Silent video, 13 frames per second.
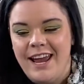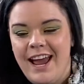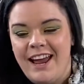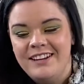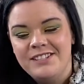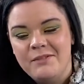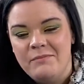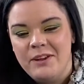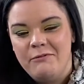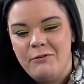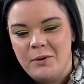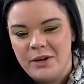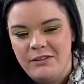had something
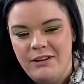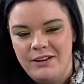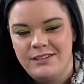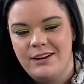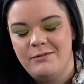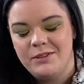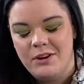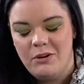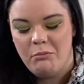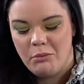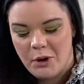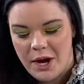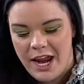for you guys that I was gonna
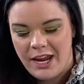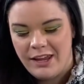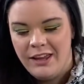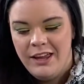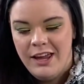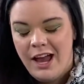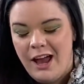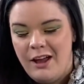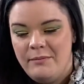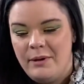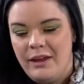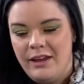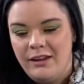bring.
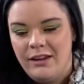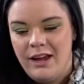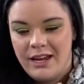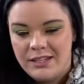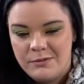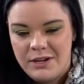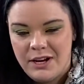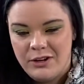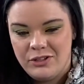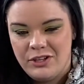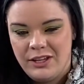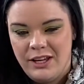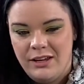My husband
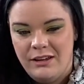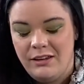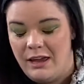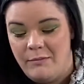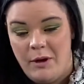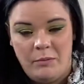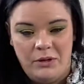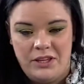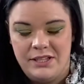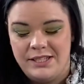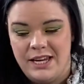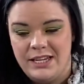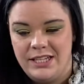actually came up with this
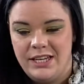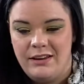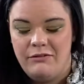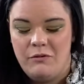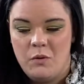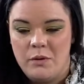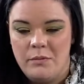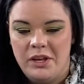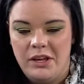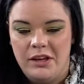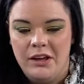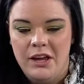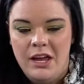idea for
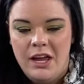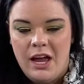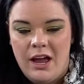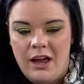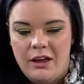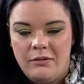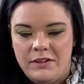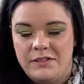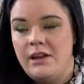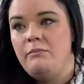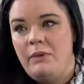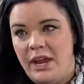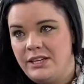me because I
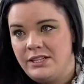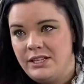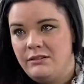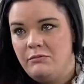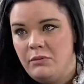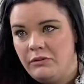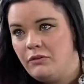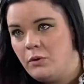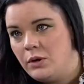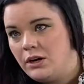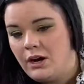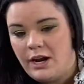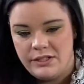painted
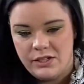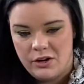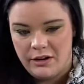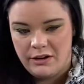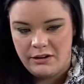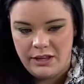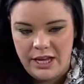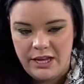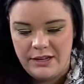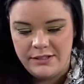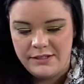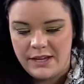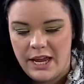before I started
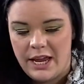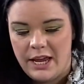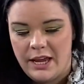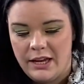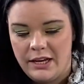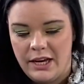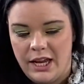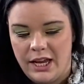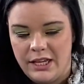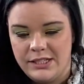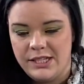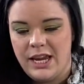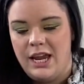this, and
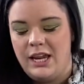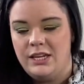it's a